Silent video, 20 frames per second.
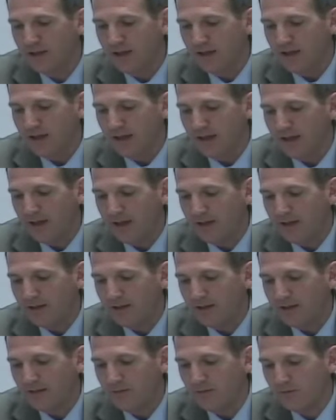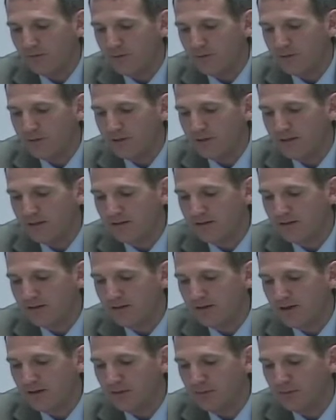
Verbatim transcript: and given what we need to cut,